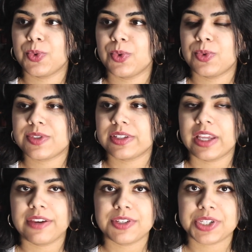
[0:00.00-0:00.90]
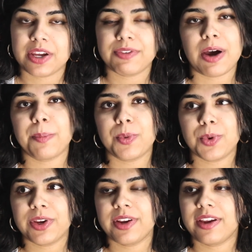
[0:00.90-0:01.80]
whose life is kind of
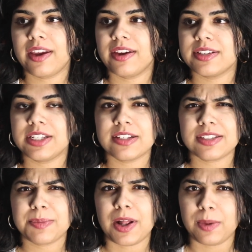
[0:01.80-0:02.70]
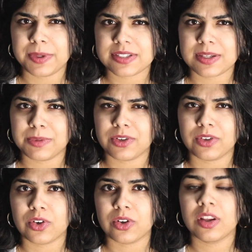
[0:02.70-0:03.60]
uprooted, and he ends up helping some little
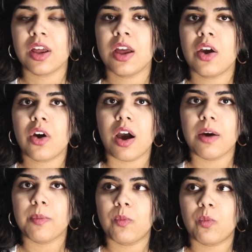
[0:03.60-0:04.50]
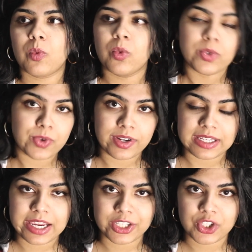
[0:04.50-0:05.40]
girl um, who's trying to
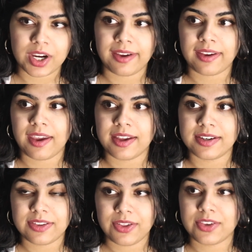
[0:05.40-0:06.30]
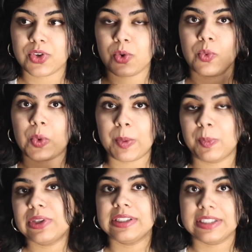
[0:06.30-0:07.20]
like hitchhike, and things go
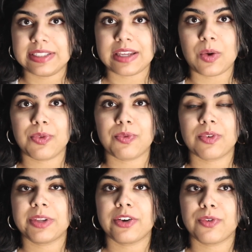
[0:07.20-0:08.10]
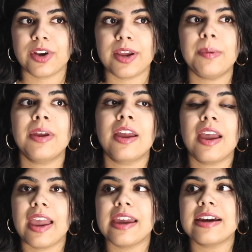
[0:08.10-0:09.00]
completely south from there for him.
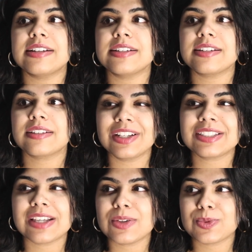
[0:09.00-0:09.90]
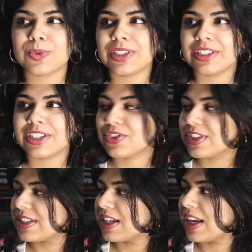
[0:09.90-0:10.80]
And it sounds really
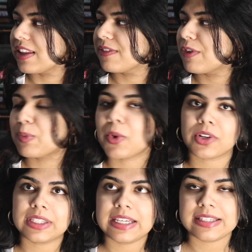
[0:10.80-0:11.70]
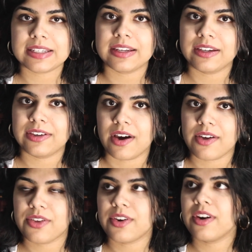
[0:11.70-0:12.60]
interesting. And Linwood Barclay is a Canadian
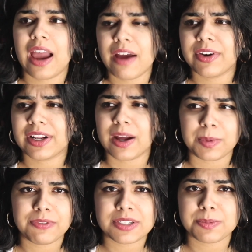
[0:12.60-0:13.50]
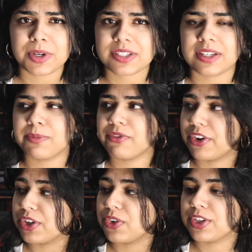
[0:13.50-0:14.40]
author. I have read a couple of his books, and I'm
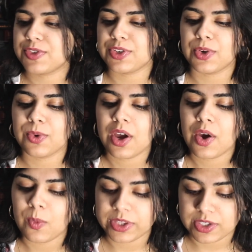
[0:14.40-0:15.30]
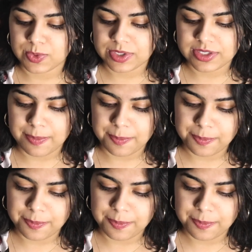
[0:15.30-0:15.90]
very curious to know what this one is